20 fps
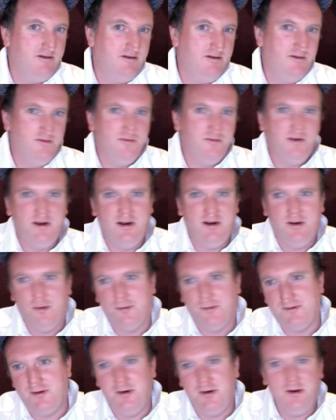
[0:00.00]

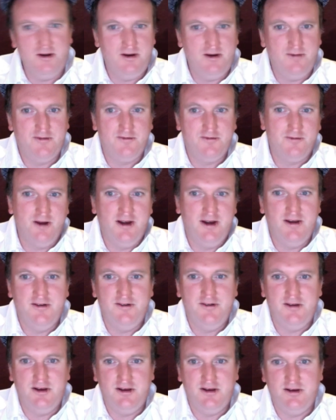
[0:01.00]
alternative
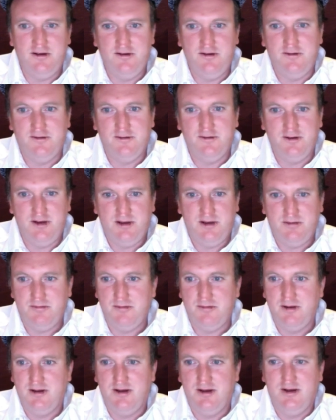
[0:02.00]
strategy. Usually
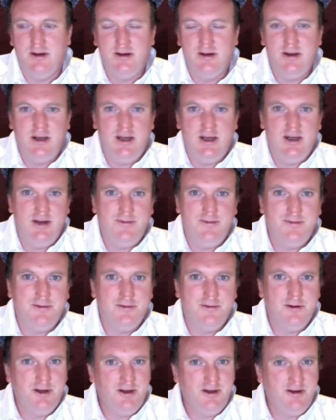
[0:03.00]
in
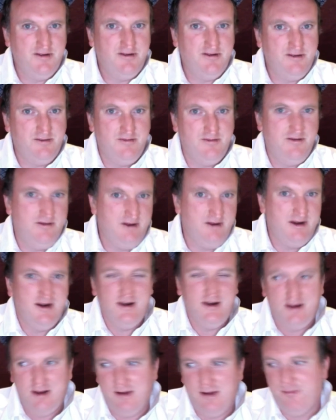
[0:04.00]
F3 there's
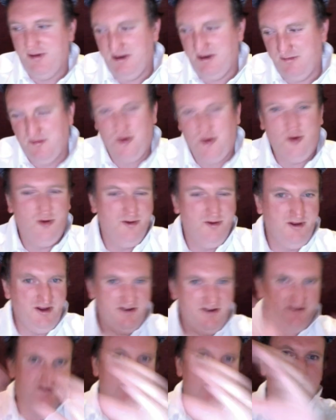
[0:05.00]
a bit more. These are the